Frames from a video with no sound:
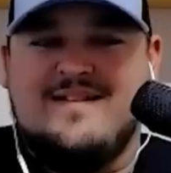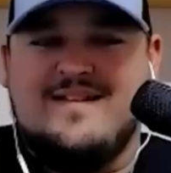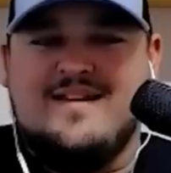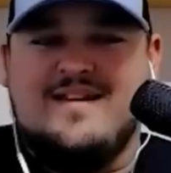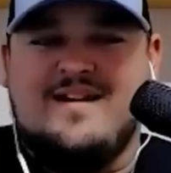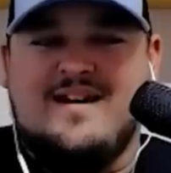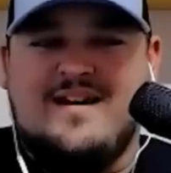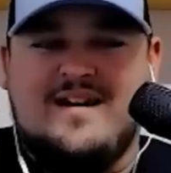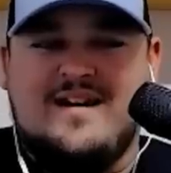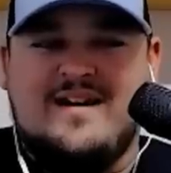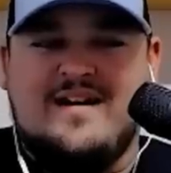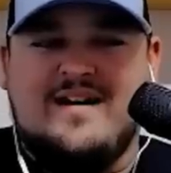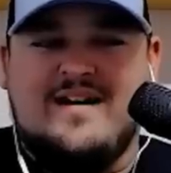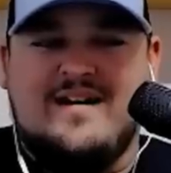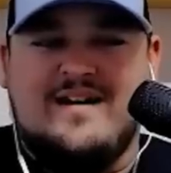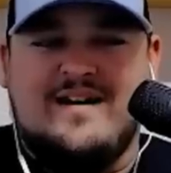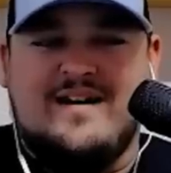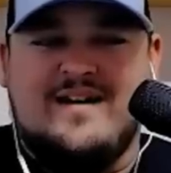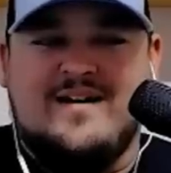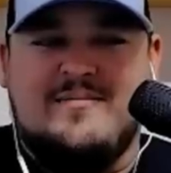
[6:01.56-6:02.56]

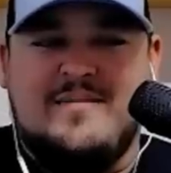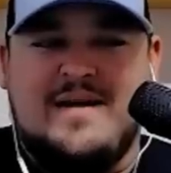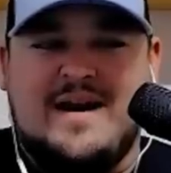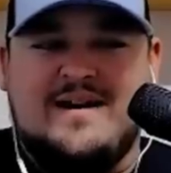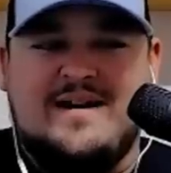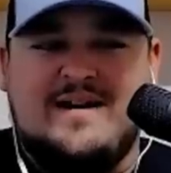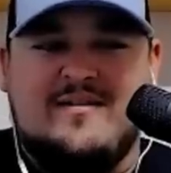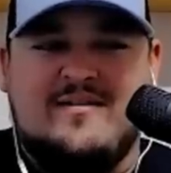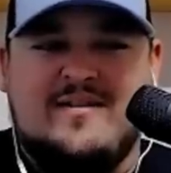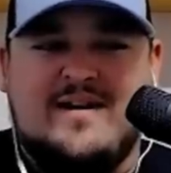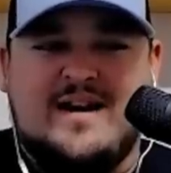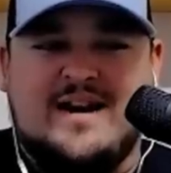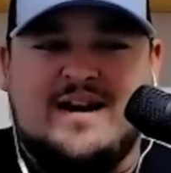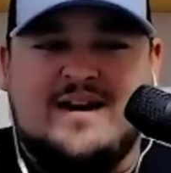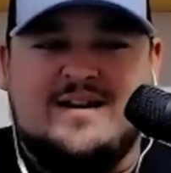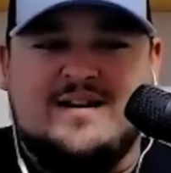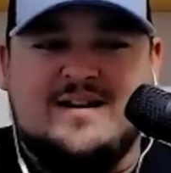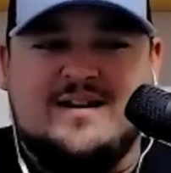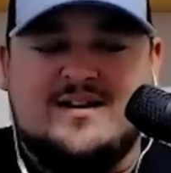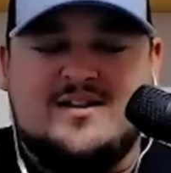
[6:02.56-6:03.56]
Yeah. Andy already
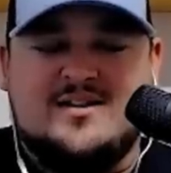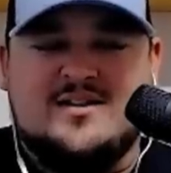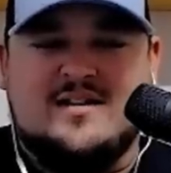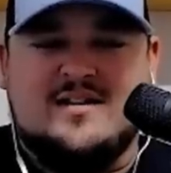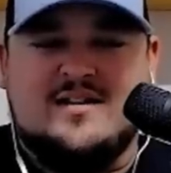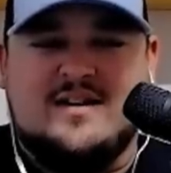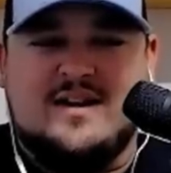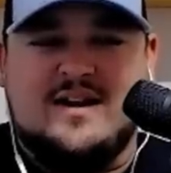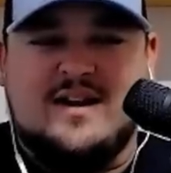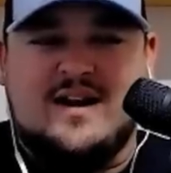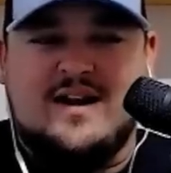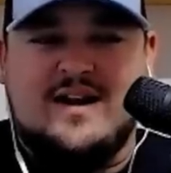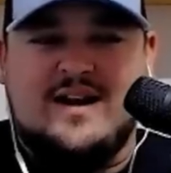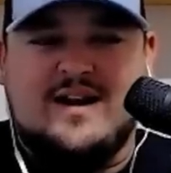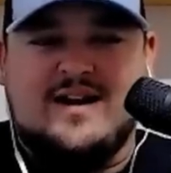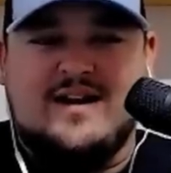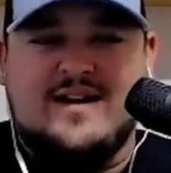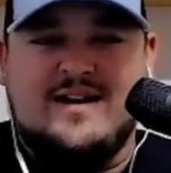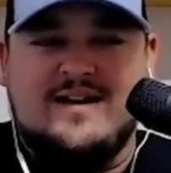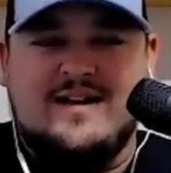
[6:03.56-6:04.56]
kind of touched on,
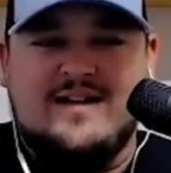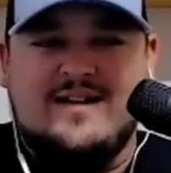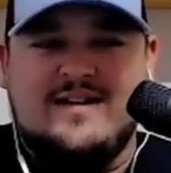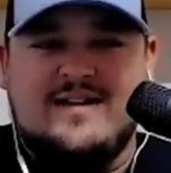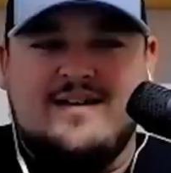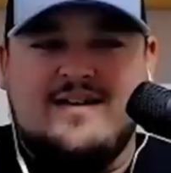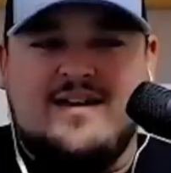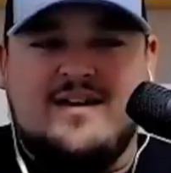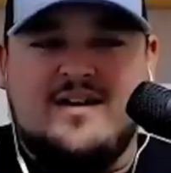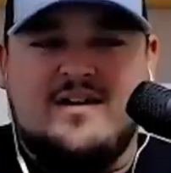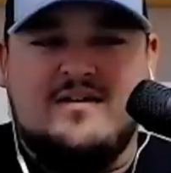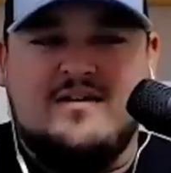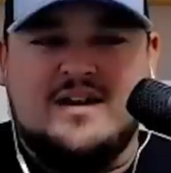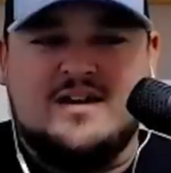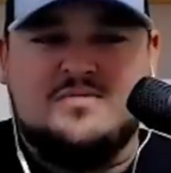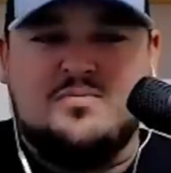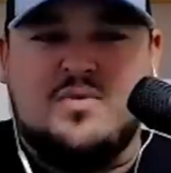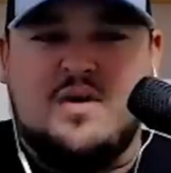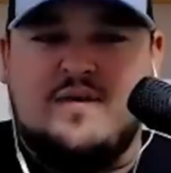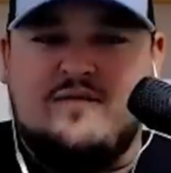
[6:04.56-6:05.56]
like, you know,
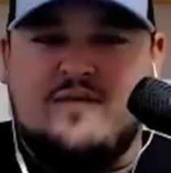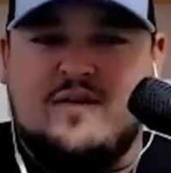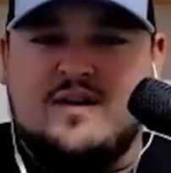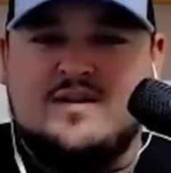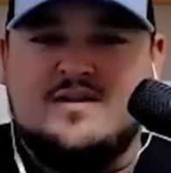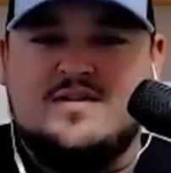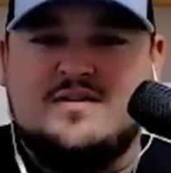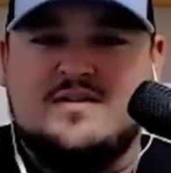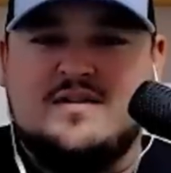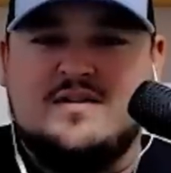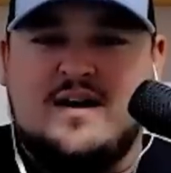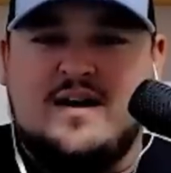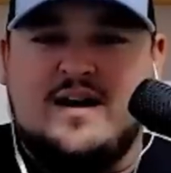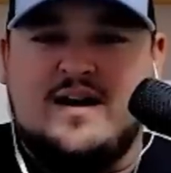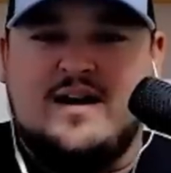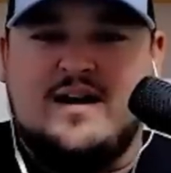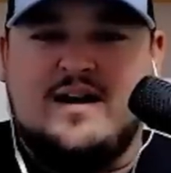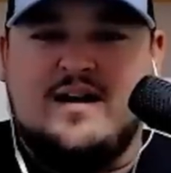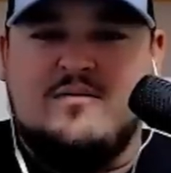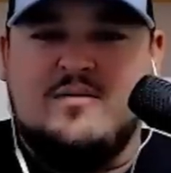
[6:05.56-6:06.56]
his preference
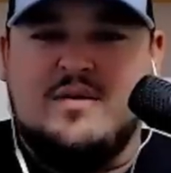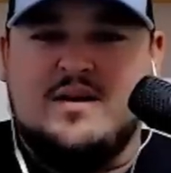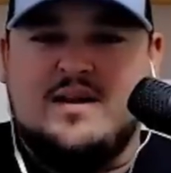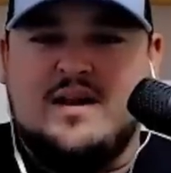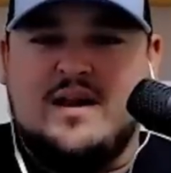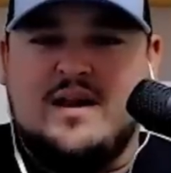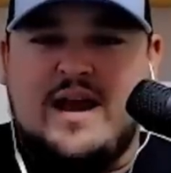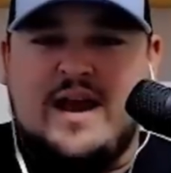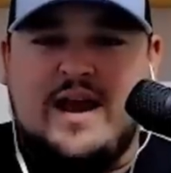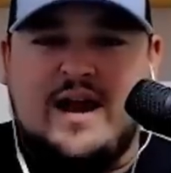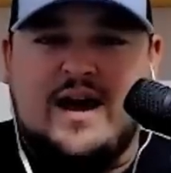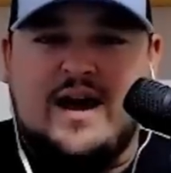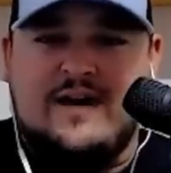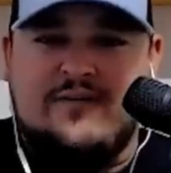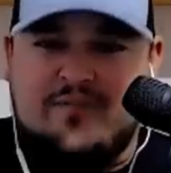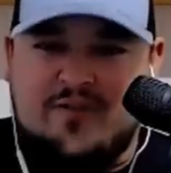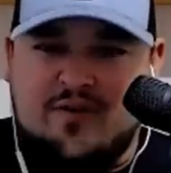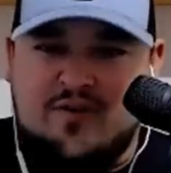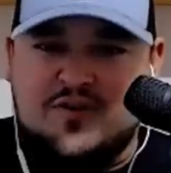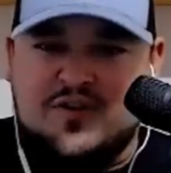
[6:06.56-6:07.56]
with the AI
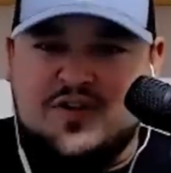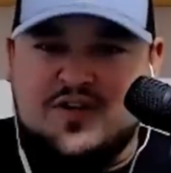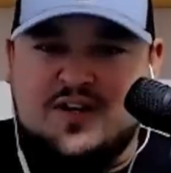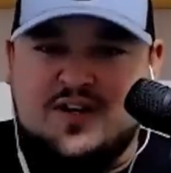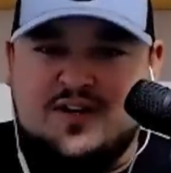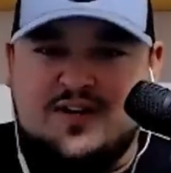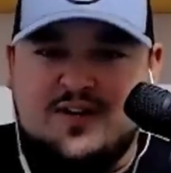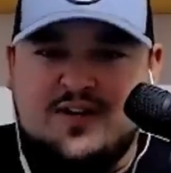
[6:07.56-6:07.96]
version.